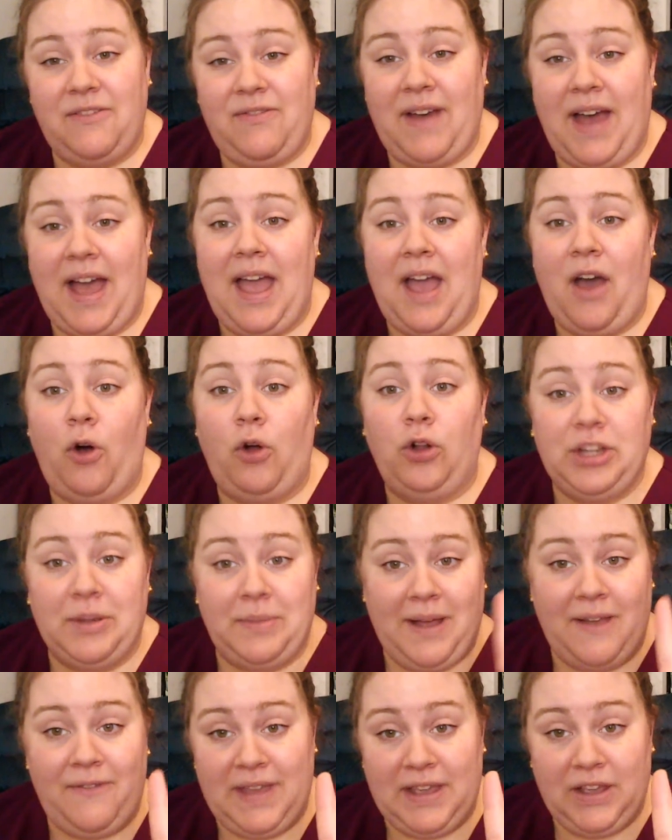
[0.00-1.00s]
if I hold
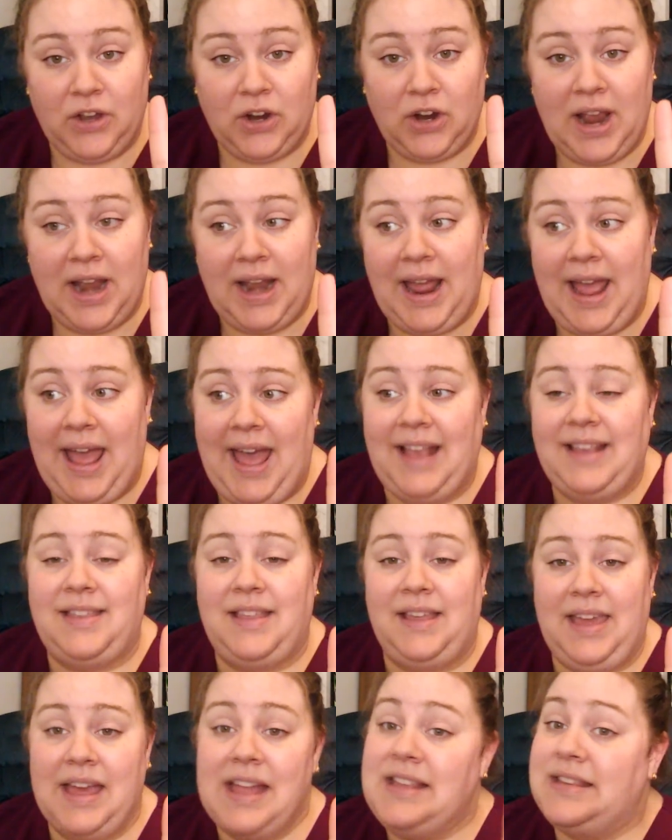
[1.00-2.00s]
up my finger and I
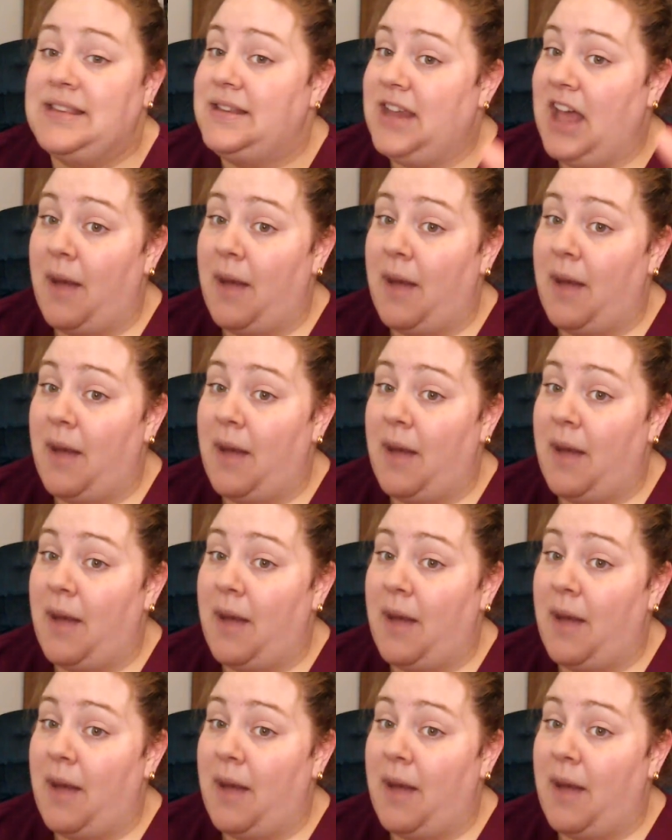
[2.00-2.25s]
ask the kids